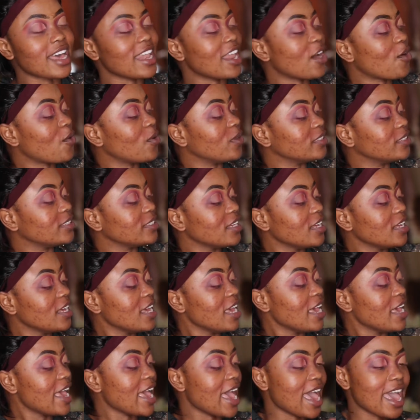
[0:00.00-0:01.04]
called
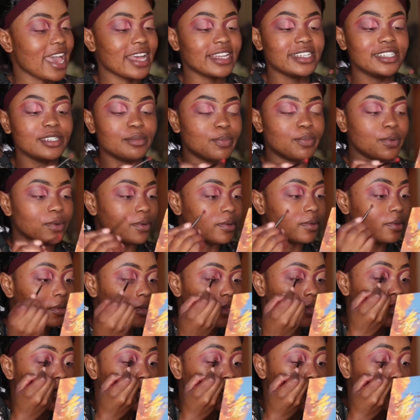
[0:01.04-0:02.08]
Edible,
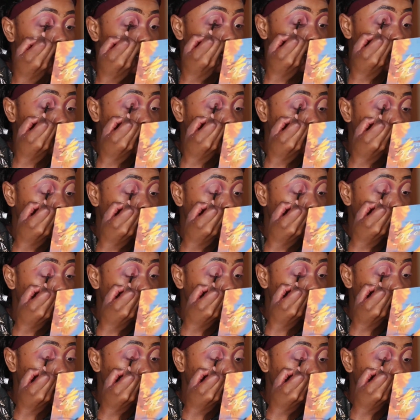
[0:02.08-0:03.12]
and I'm just
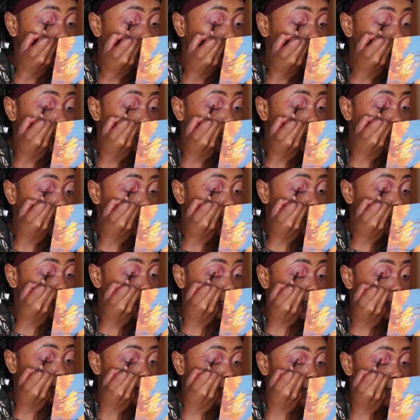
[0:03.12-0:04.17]
gonna transition
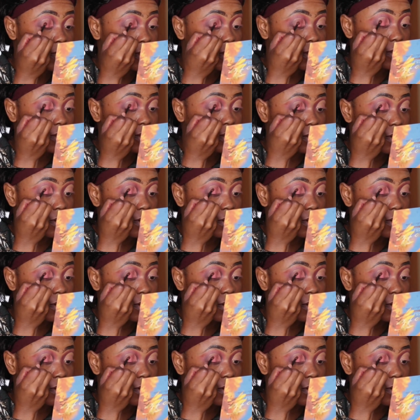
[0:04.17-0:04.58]
it with